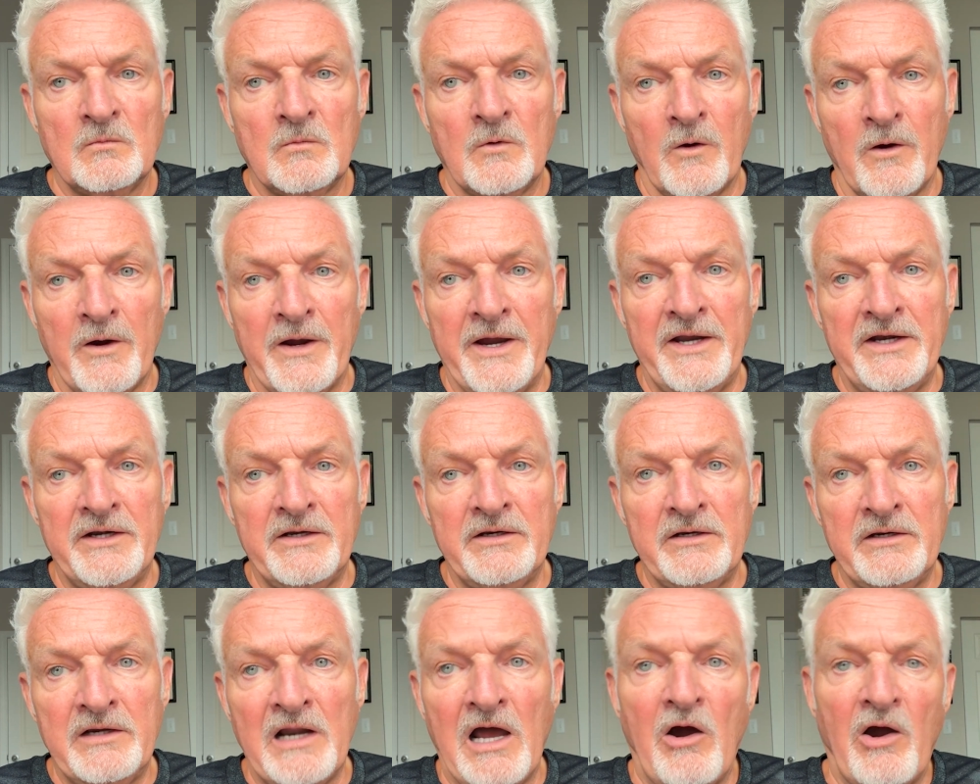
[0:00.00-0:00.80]
All
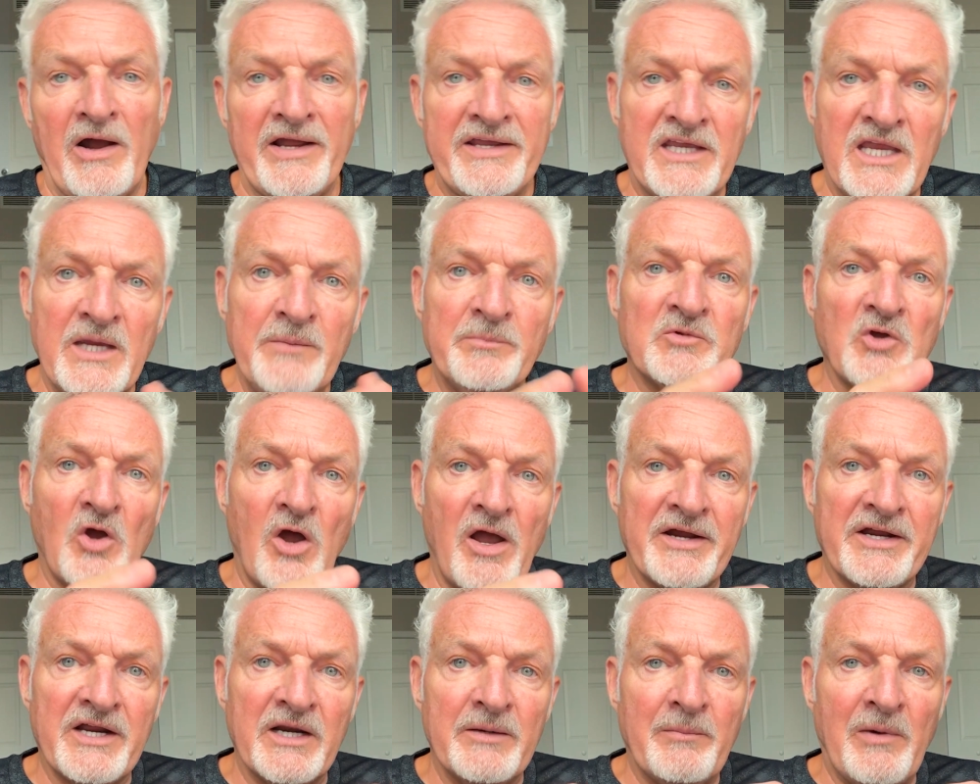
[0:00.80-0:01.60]
right? Now, I keep
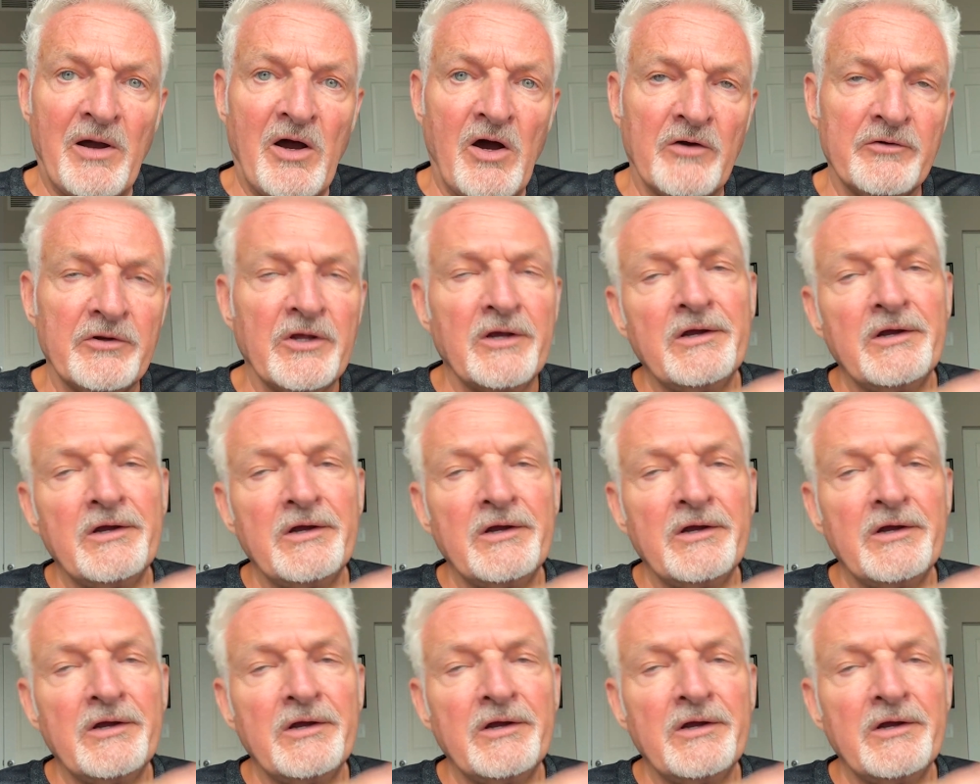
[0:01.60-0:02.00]
talking about,